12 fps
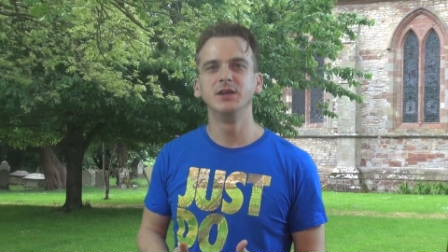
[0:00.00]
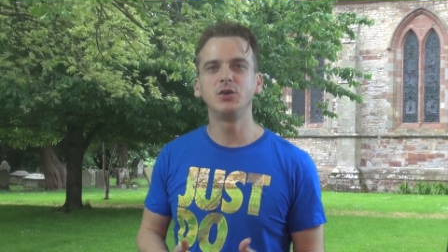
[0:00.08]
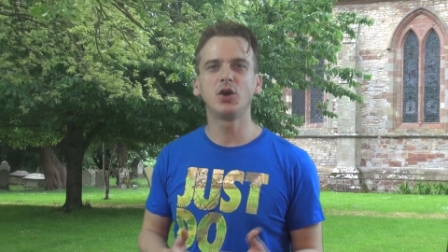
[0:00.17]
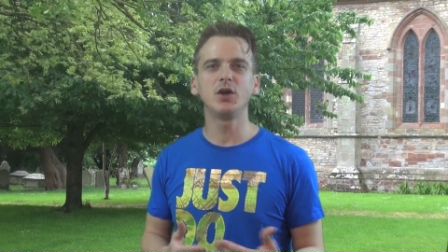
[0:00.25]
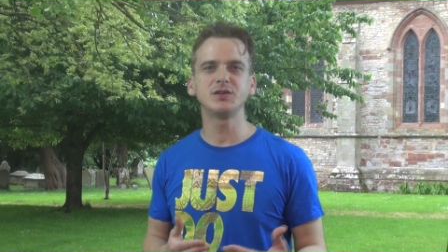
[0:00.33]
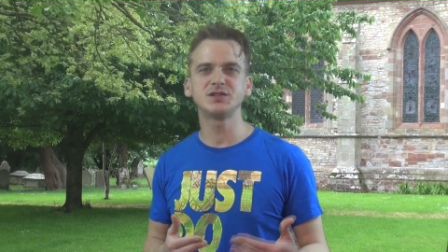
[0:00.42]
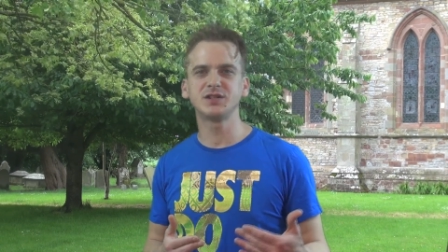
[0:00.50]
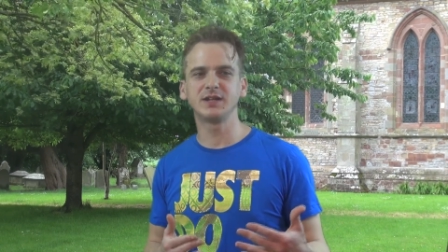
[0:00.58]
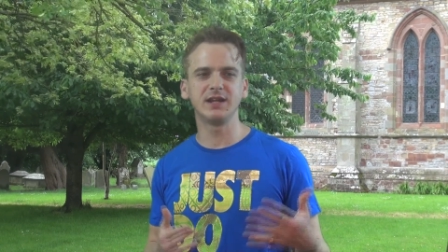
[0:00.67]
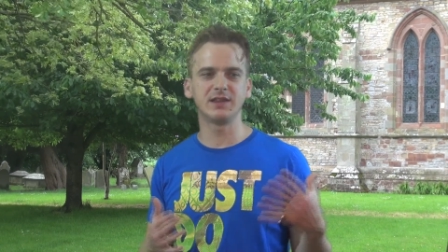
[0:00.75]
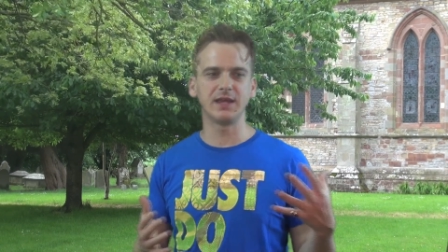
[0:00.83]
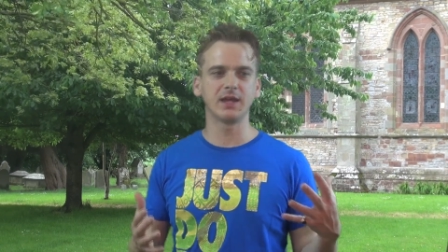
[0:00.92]
You can't just
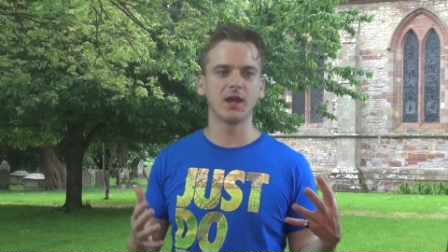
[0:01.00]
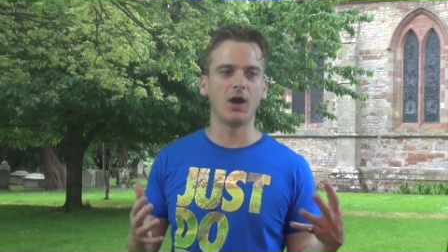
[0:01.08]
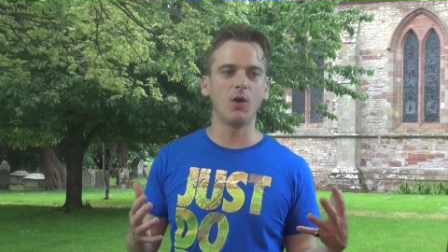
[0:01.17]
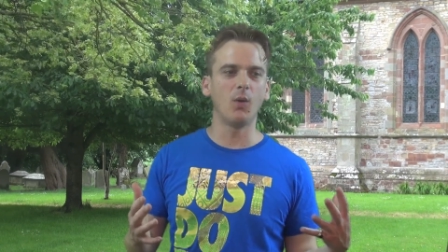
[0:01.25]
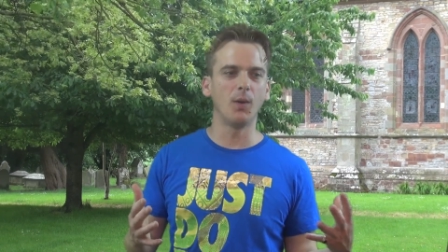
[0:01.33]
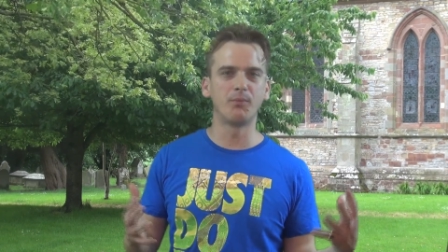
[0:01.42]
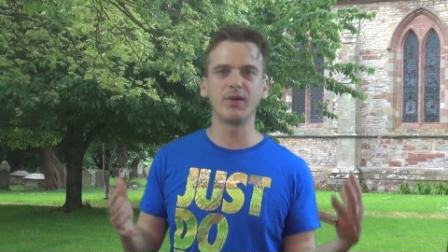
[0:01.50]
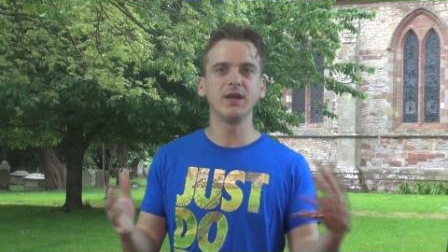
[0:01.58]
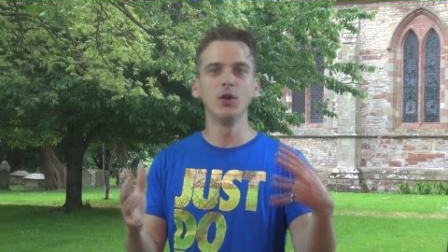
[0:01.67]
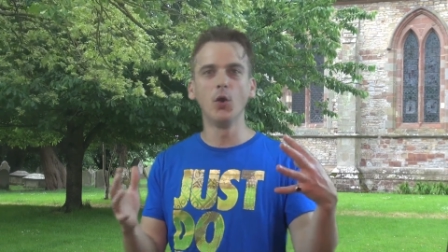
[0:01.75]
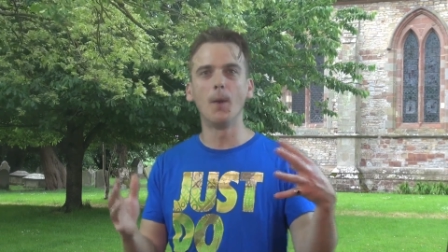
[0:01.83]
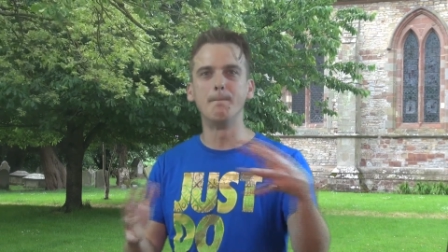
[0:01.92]
suddenly think, oh, I'll bring
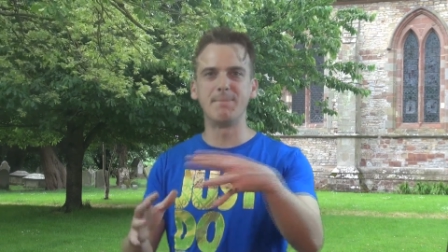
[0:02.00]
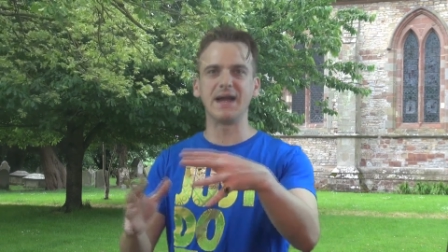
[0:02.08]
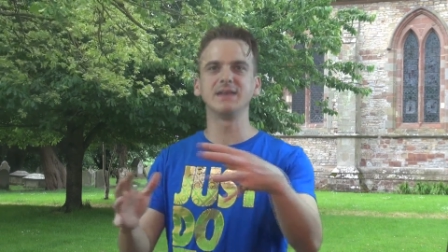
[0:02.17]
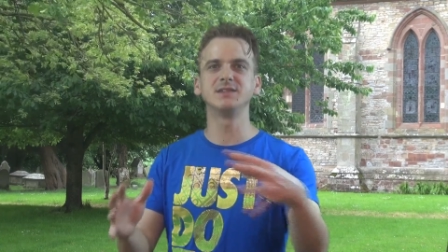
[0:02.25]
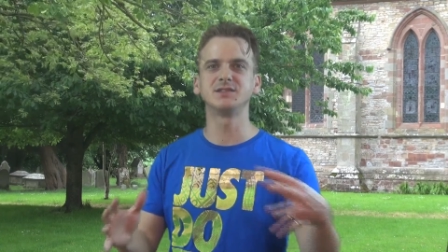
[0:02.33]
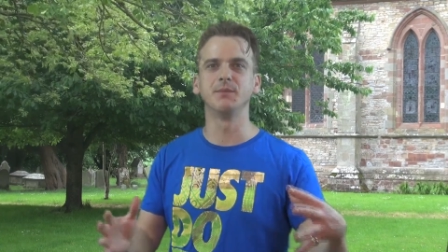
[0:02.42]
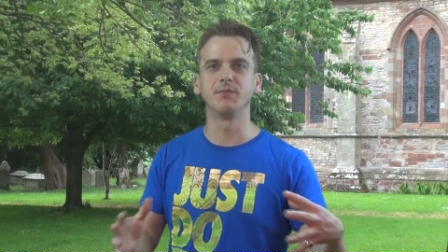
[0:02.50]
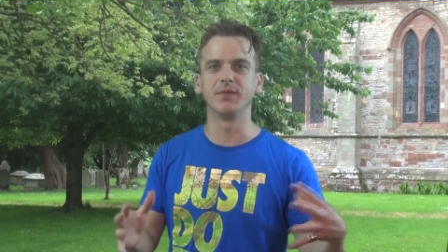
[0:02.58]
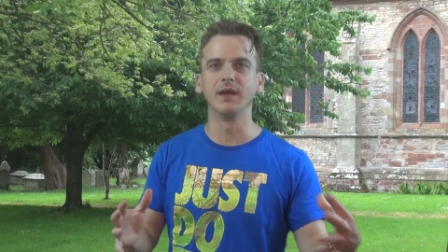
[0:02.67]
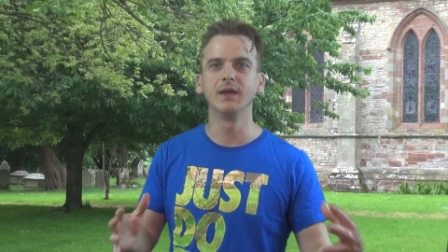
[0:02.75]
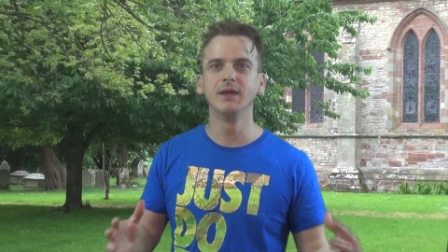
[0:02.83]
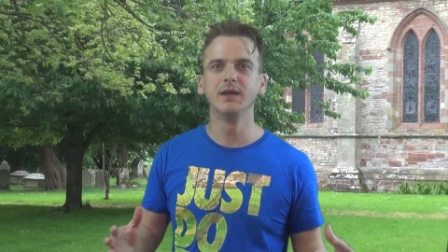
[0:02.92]
in a law and ban
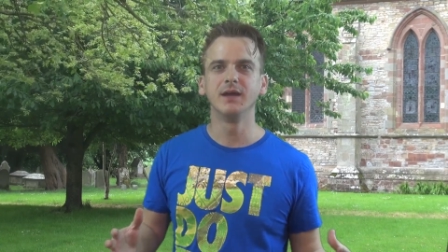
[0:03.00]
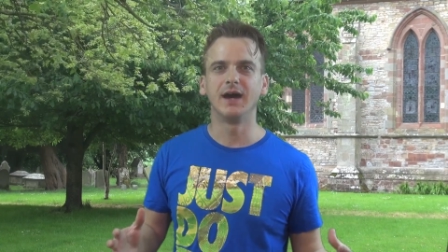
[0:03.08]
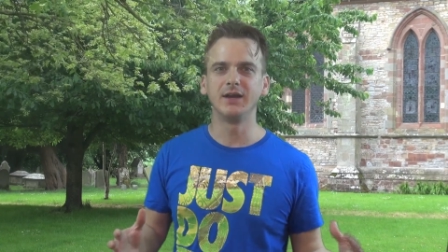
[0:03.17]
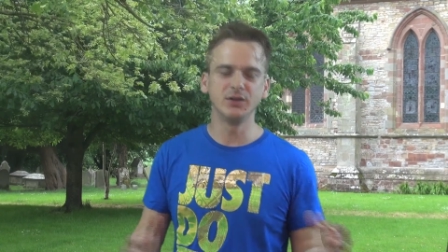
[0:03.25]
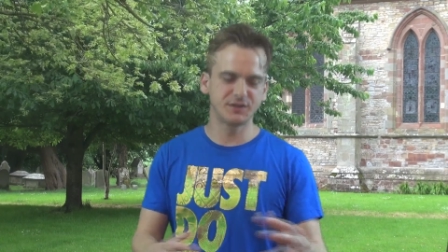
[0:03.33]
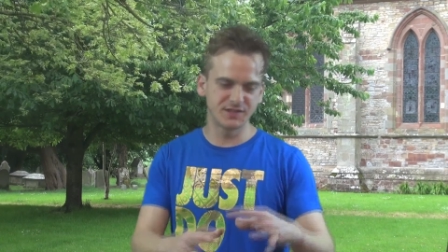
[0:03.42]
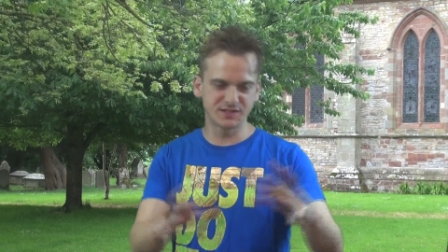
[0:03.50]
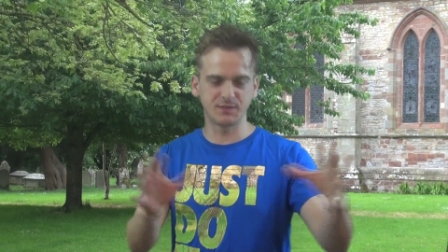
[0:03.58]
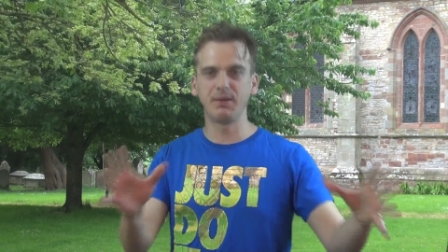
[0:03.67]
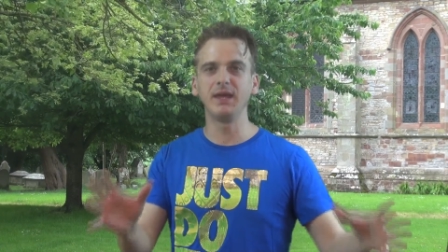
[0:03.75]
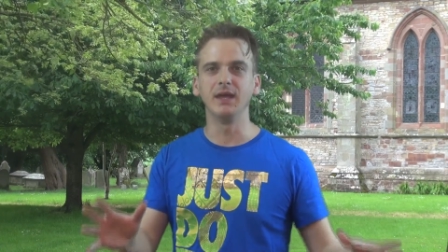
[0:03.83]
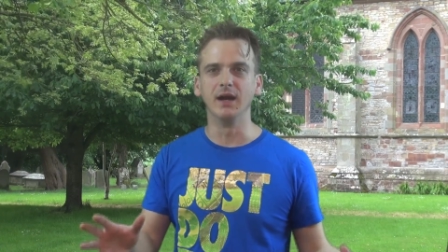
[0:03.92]
something and it'll
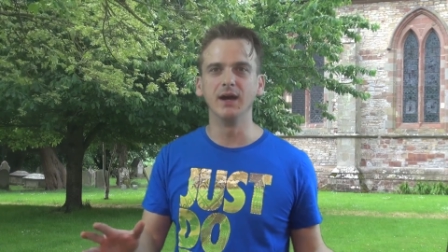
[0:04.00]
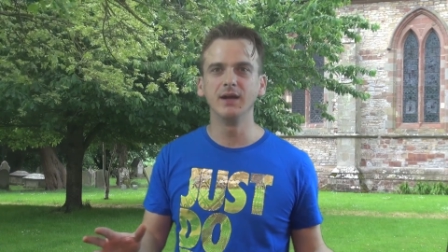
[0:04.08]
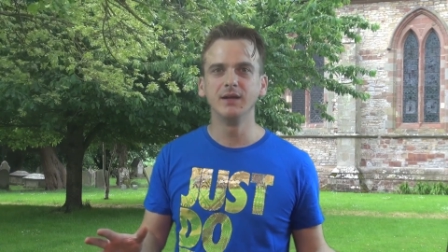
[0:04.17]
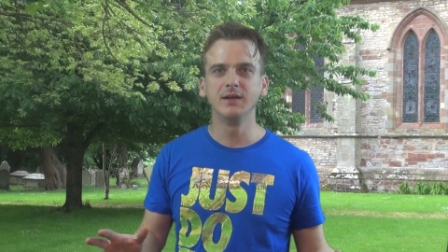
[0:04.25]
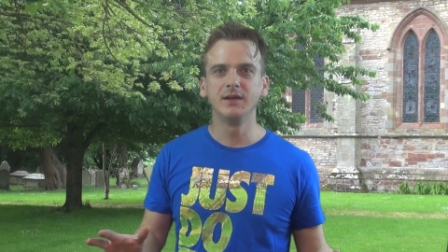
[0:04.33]
disappear.